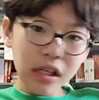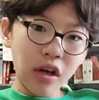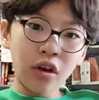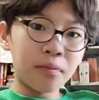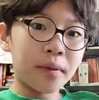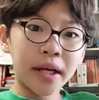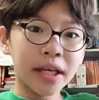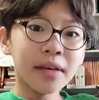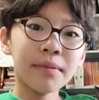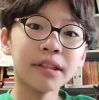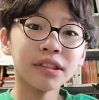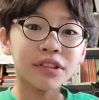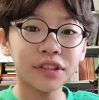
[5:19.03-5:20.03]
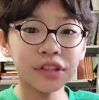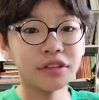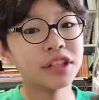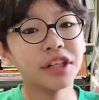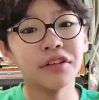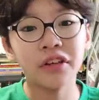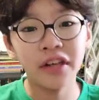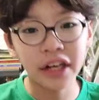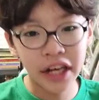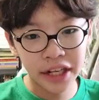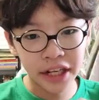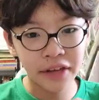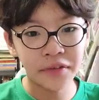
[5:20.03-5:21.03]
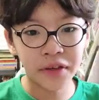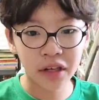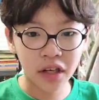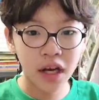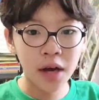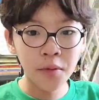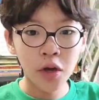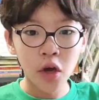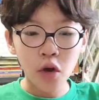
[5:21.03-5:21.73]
on my email to 0jr@naver.com